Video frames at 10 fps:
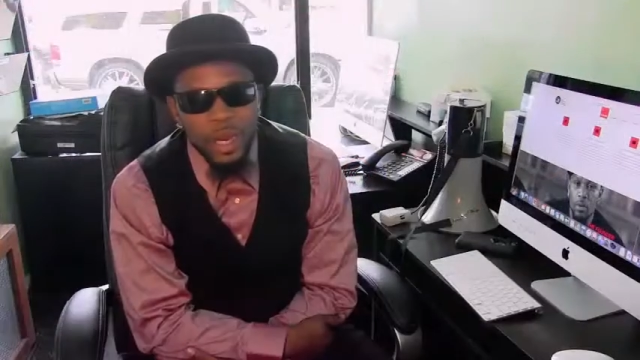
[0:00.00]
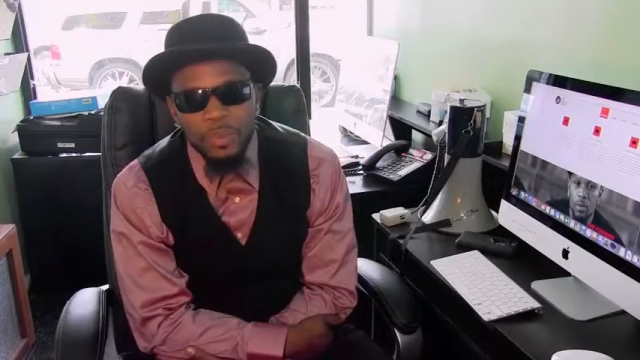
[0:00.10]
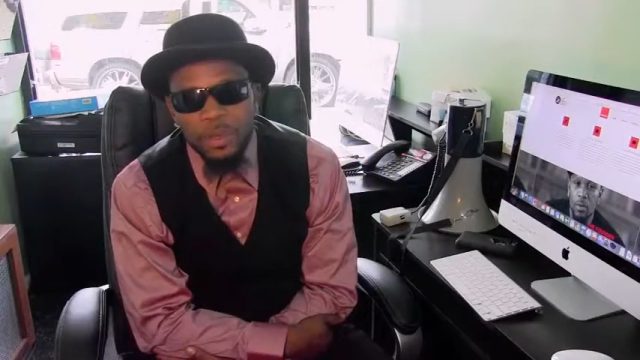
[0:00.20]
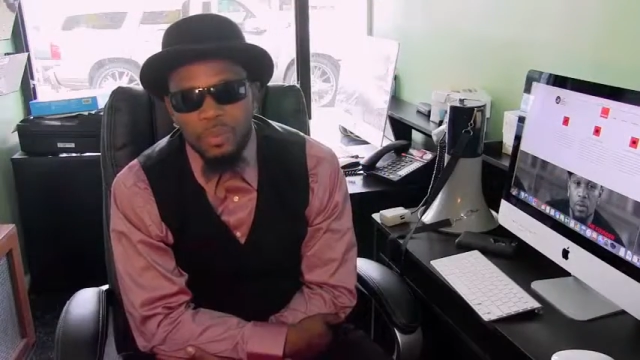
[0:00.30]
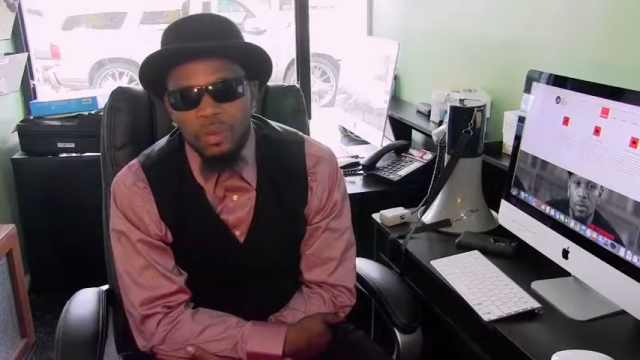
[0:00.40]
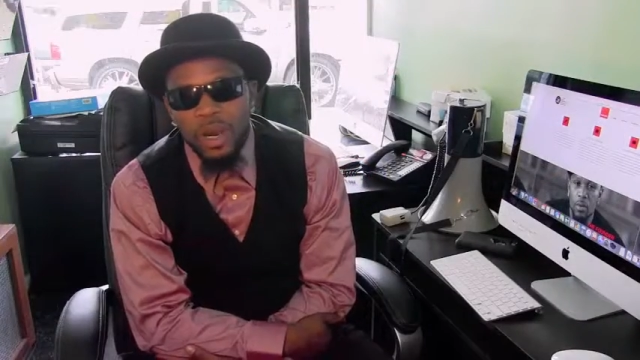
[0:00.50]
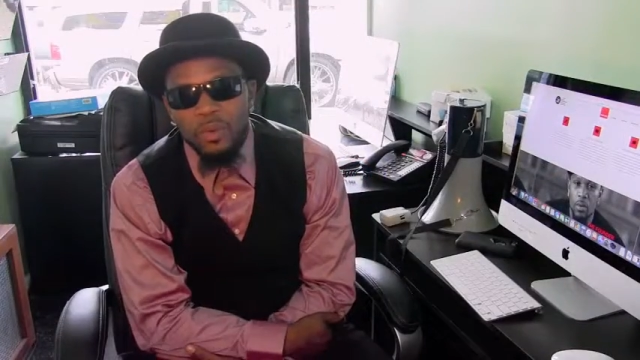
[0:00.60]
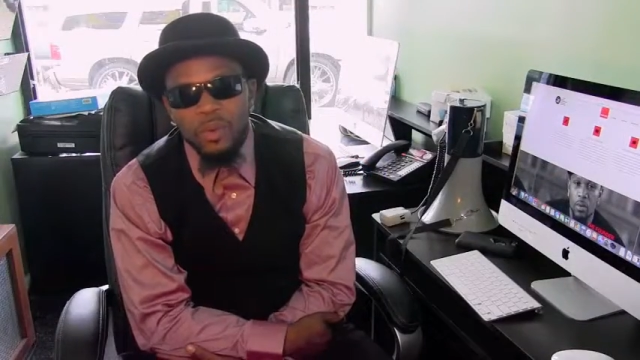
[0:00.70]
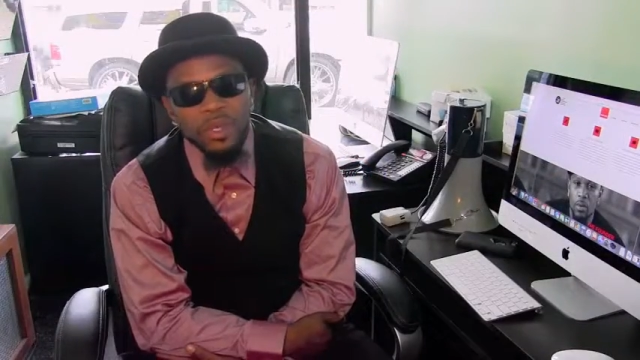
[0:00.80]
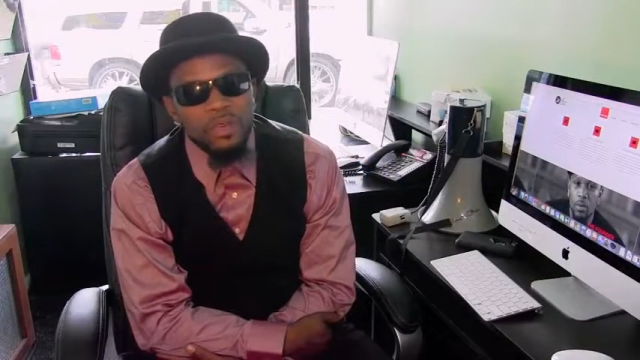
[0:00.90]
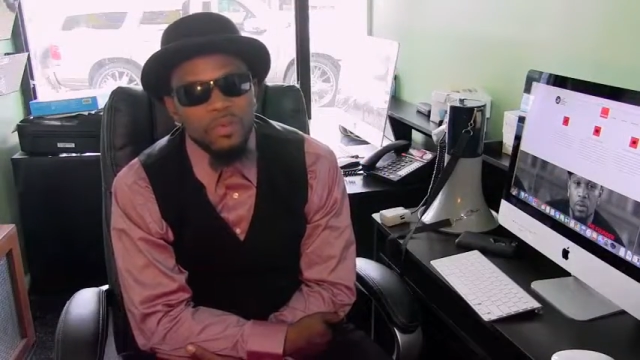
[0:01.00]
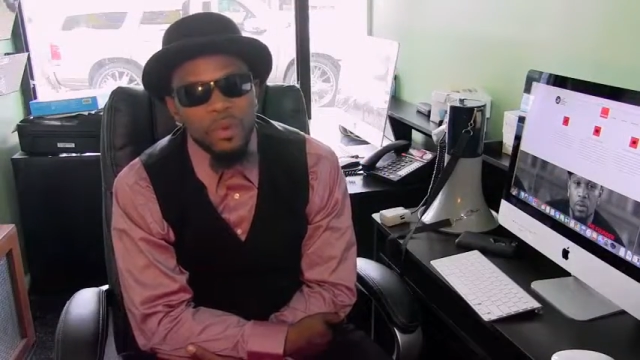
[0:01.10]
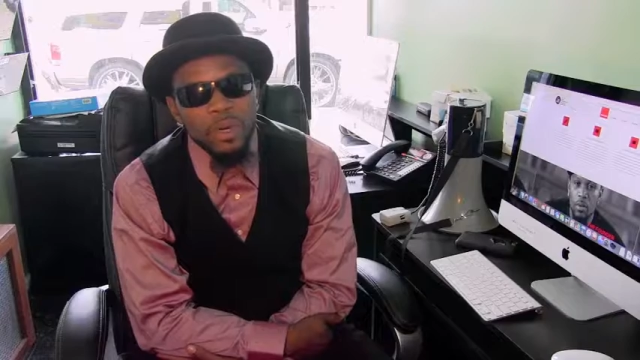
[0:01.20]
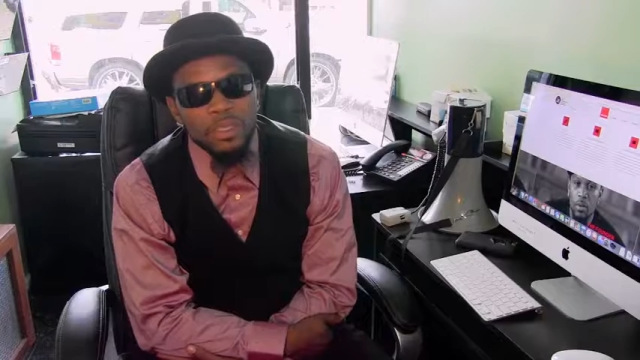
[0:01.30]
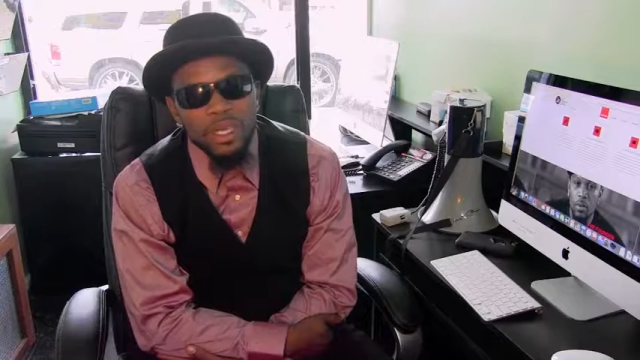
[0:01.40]
our people, how we live
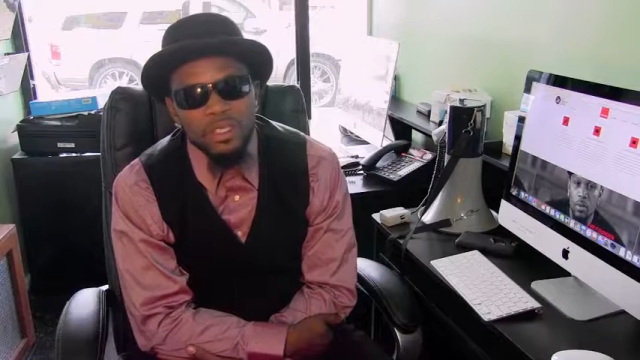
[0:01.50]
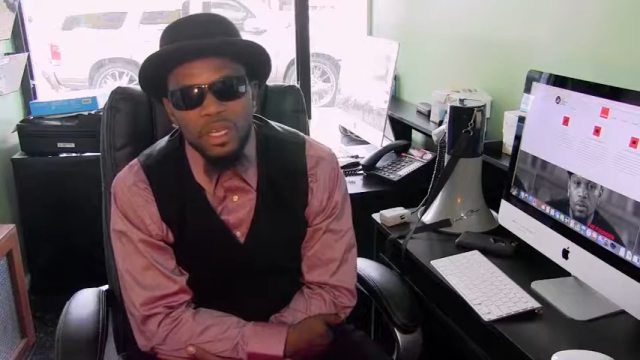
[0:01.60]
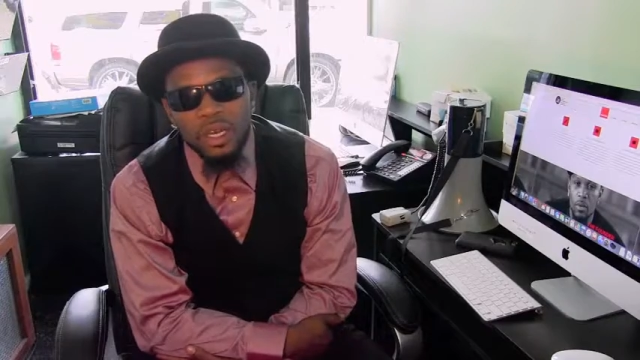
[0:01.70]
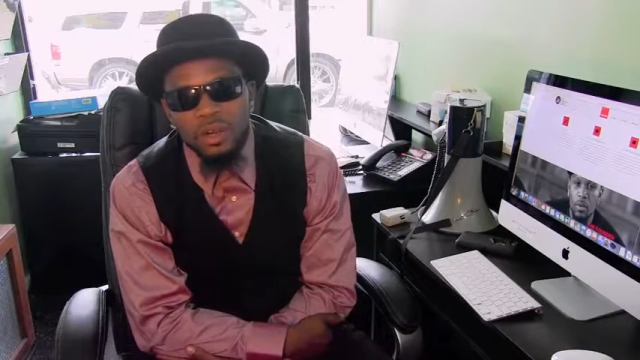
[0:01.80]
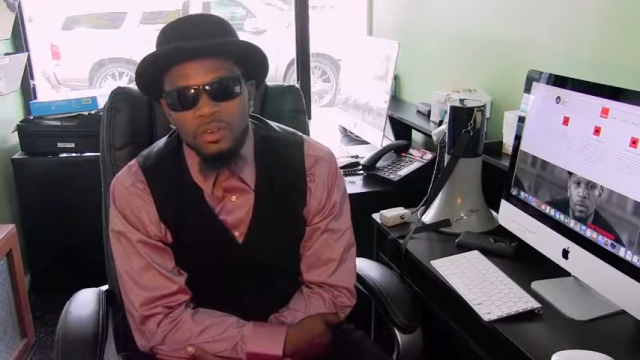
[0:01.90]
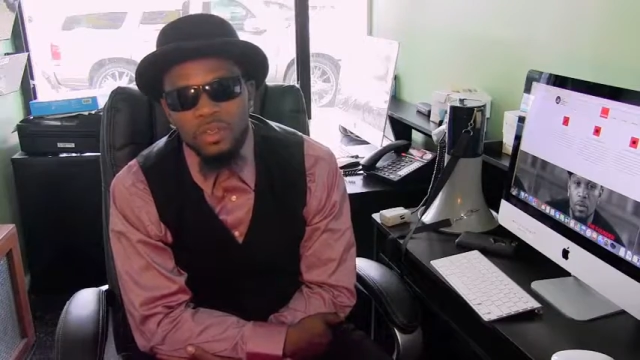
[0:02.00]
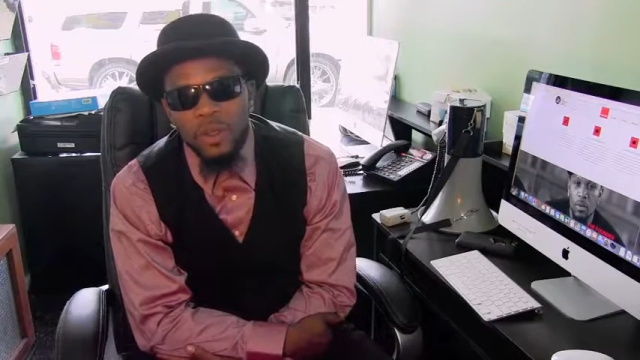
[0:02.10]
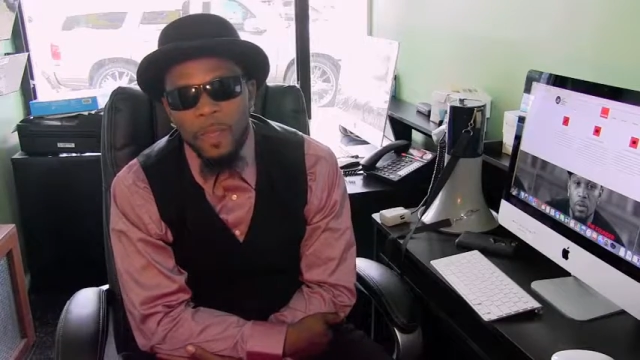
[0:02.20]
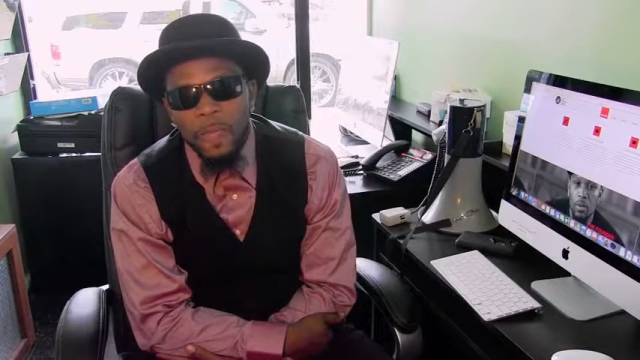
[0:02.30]
amongst ourselves,